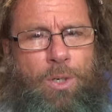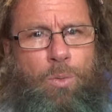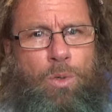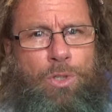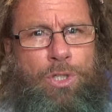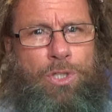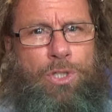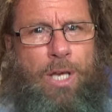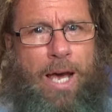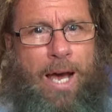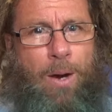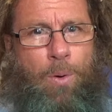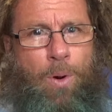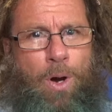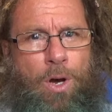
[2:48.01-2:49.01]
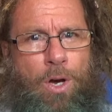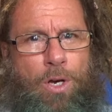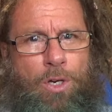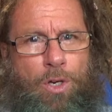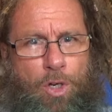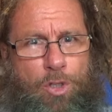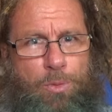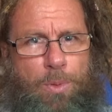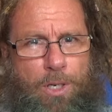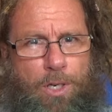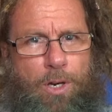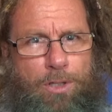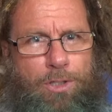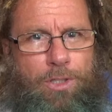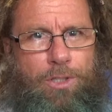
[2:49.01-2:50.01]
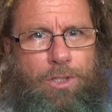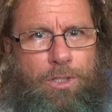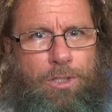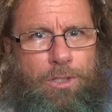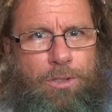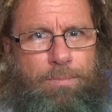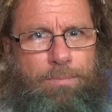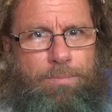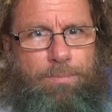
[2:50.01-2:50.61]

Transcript: which is our cosmic consciousness.